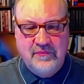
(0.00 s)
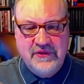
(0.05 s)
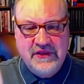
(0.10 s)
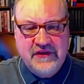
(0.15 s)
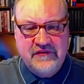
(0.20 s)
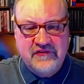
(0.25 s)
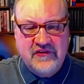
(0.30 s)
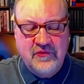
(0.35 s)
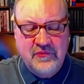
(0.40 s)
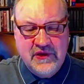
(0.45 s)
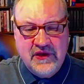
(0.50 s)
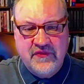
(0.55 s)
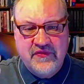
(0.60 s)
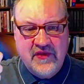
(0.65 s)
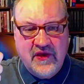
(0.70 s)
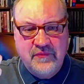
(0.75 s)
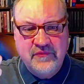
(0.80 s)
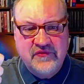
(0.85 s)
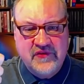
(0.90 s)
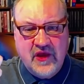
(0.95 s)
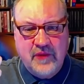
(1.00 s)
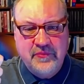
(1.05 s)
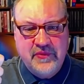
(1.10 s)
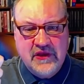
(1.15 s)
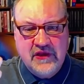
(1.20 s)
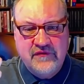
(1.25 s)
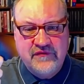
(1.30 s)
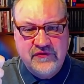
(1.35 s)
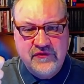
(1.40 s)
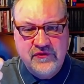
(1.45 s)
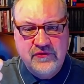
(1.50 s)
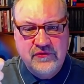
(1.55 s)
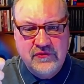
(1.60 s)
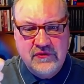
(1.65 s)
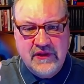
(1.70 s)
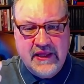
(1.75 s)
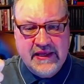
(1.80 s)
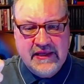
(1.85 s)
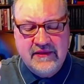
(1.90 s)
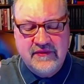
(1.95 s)
Please give me a thumbs up if
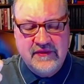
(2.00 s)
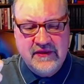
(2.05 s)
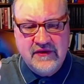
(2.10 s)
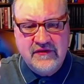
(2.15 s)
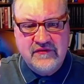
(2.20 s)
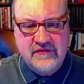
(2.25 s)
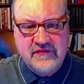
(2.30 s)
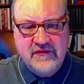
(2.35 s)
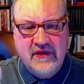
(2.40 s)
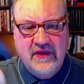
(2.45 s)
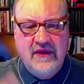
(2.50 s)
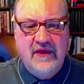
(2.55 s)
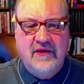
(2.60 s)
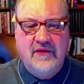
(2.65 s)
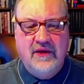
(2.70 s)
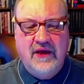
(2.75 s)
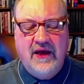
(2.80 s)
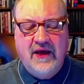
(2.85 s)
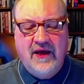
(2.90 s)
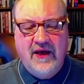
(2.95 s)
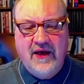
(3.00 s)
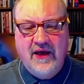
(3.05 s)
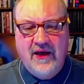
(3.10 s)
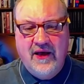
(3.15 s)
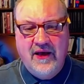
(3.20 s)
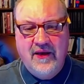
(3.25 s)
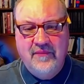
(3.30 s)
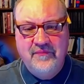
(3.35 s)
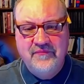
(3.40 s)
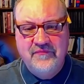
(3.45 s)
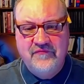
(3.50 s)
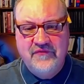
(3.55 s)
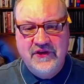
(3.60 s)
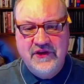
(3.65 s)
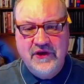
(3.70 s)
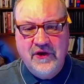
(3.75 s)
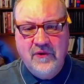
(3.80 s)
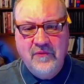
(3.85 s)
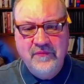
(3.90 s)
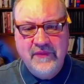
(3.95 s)
you like this um,
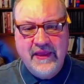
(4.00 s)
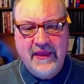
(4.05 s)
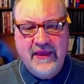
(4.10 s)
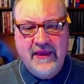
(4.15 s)
video,